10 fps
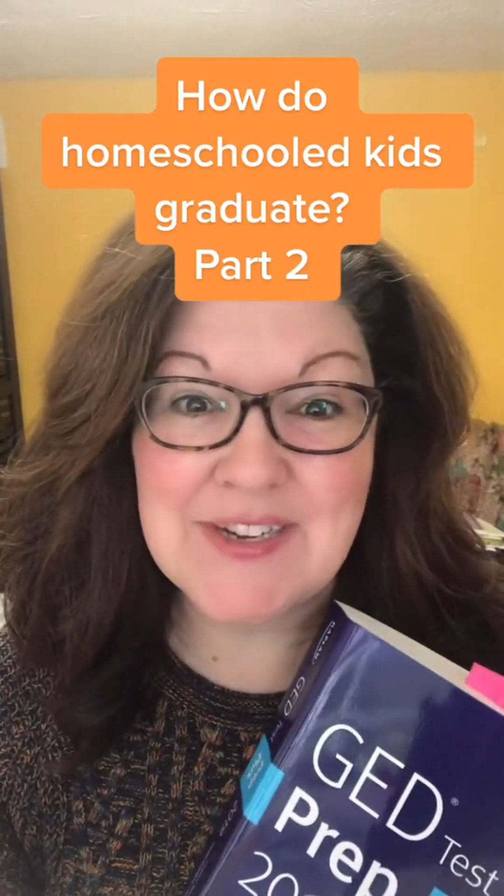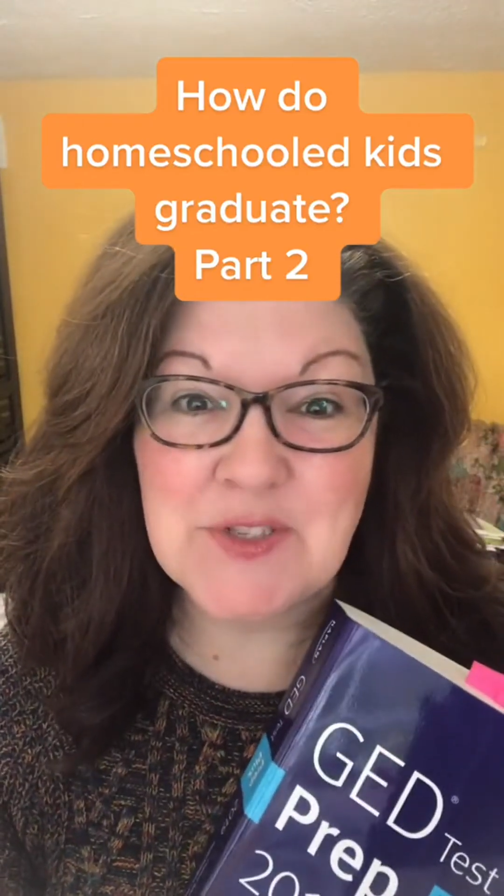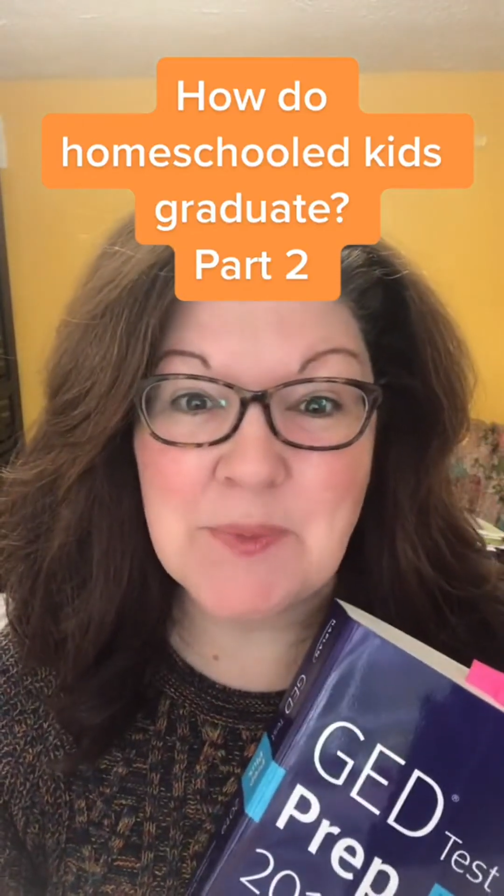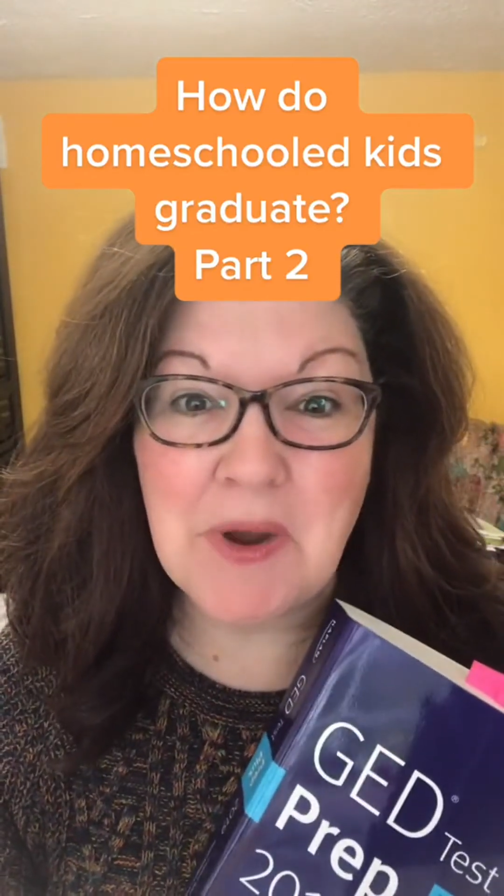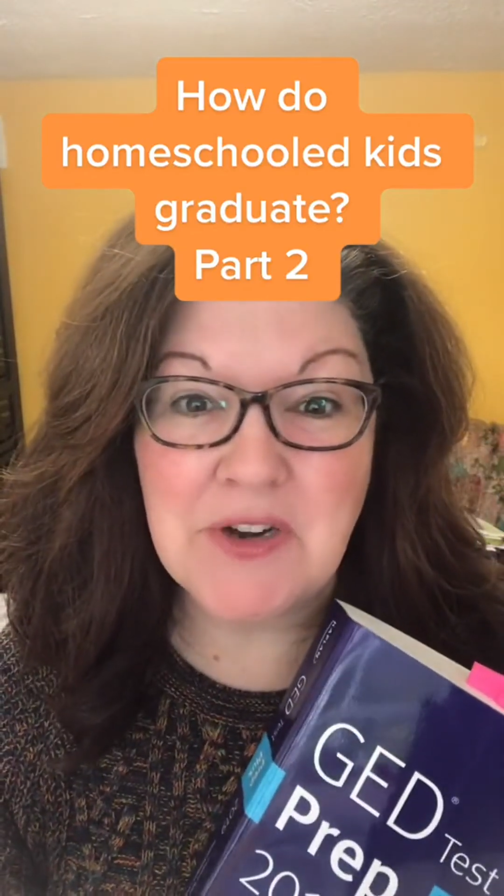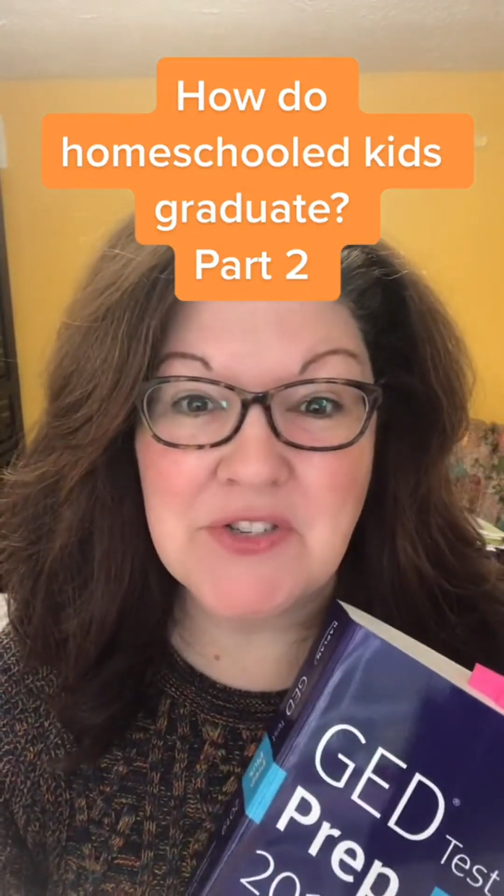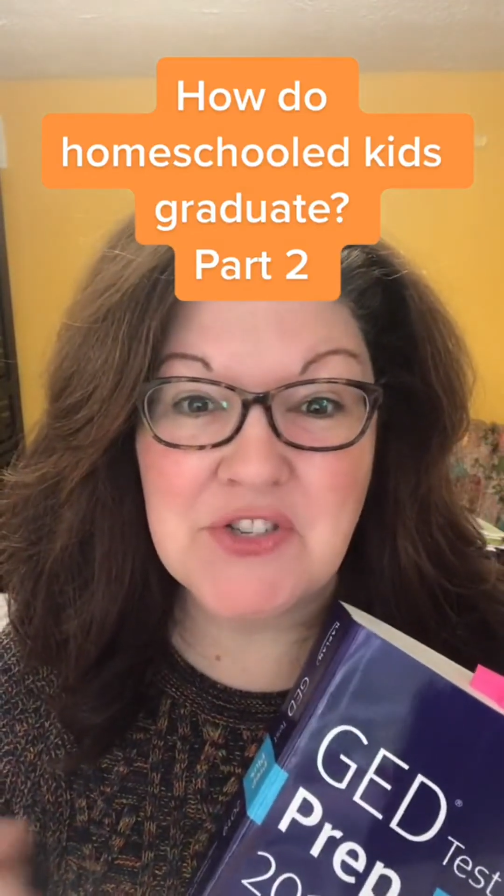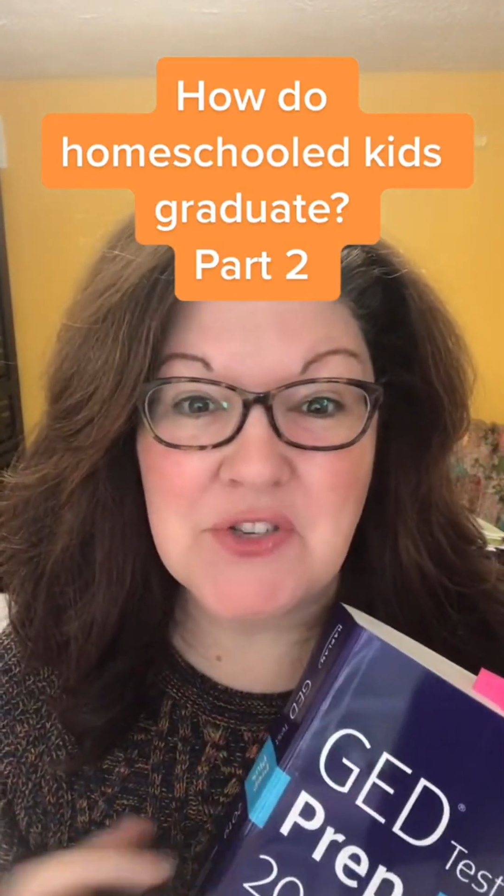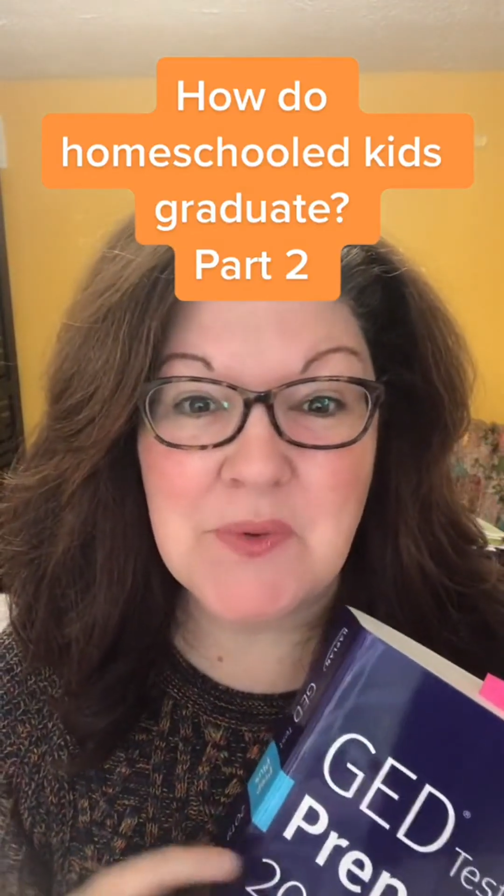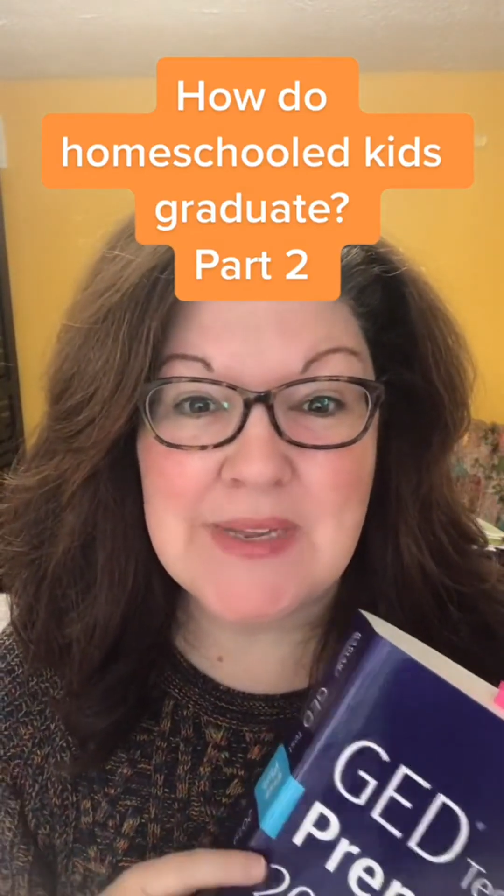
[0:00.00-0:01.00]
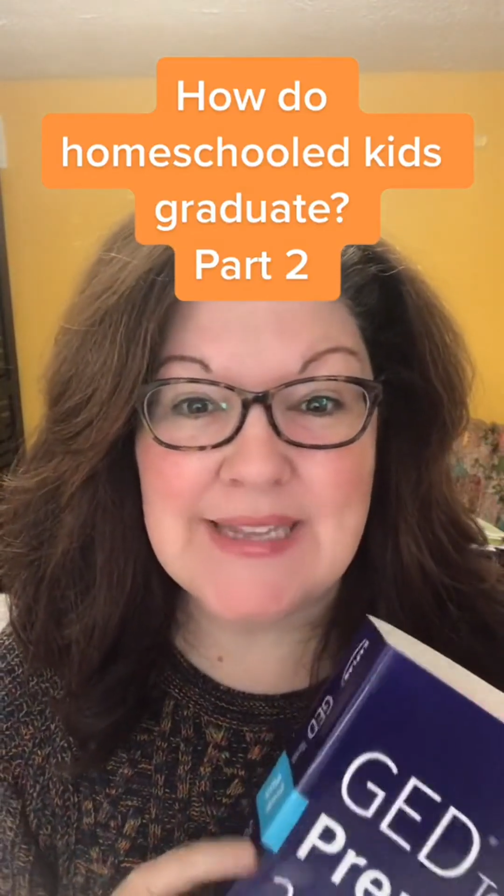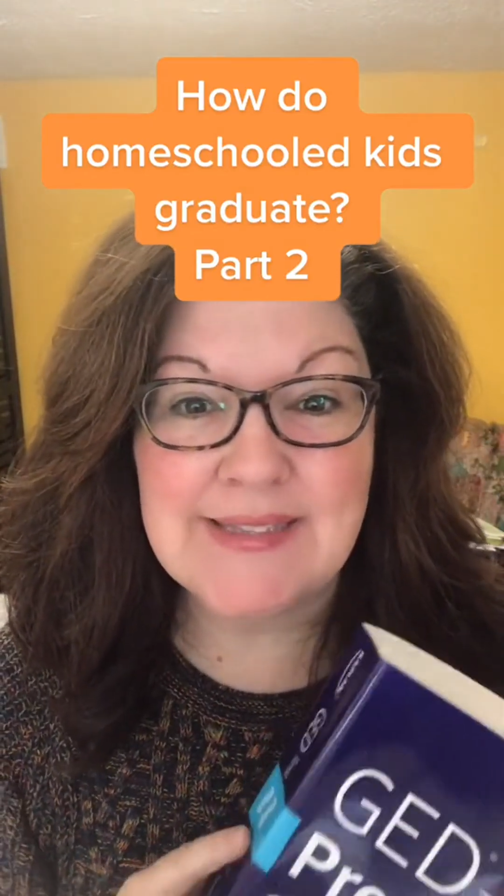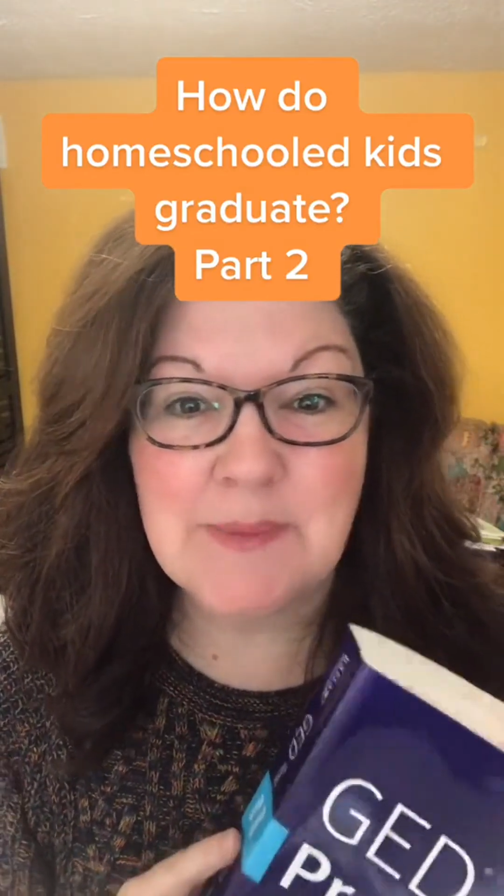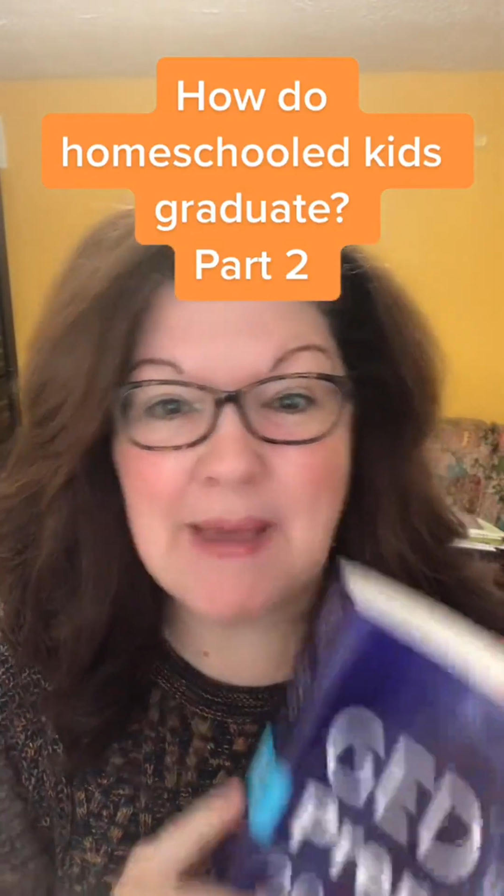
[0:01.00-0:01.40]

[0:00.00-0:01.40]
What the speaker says: Here's part 2, and it's